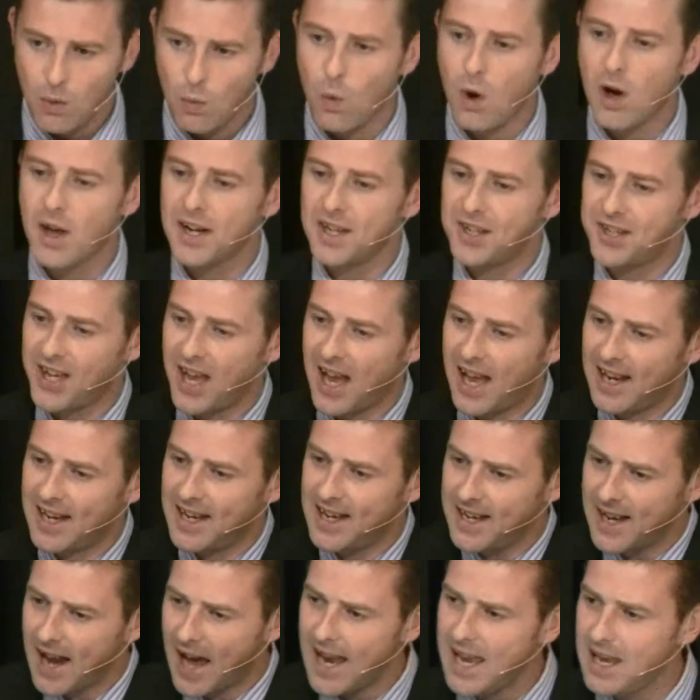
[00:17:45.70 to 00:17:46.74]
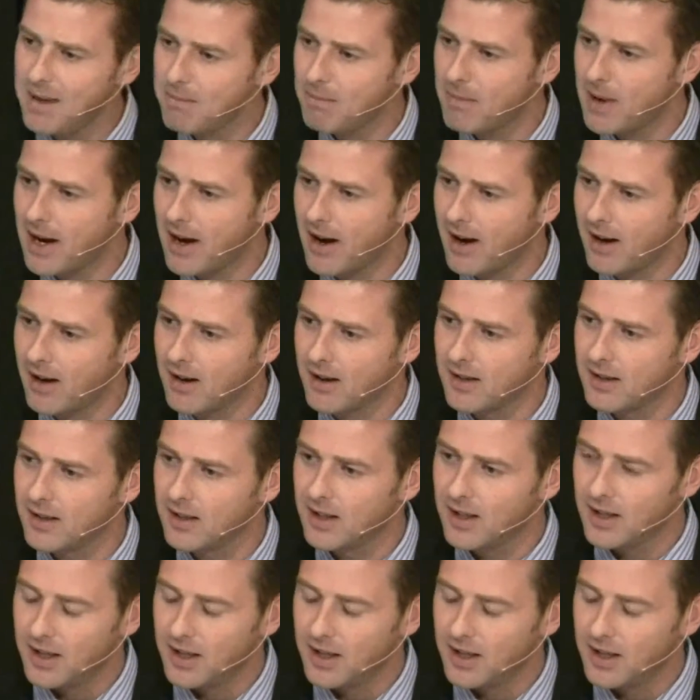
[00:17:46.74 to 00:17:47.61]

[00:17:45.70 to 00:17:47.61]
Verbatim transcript: What is that nightmare